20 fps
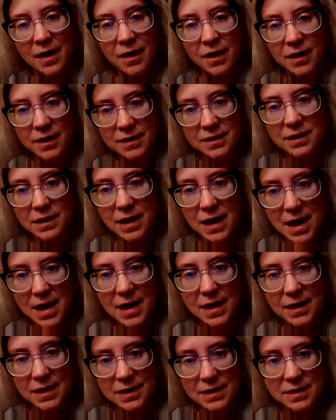
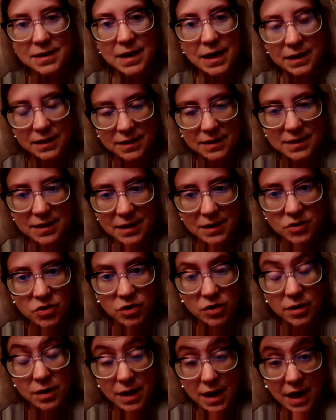online at TELUS
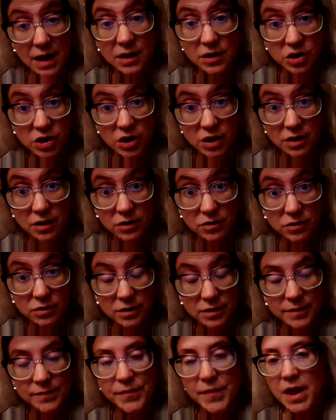
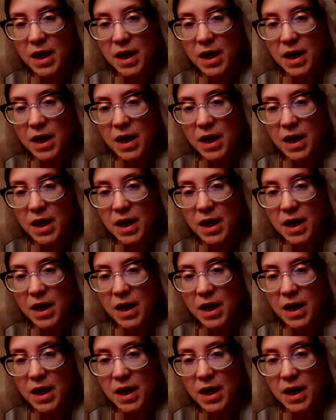International,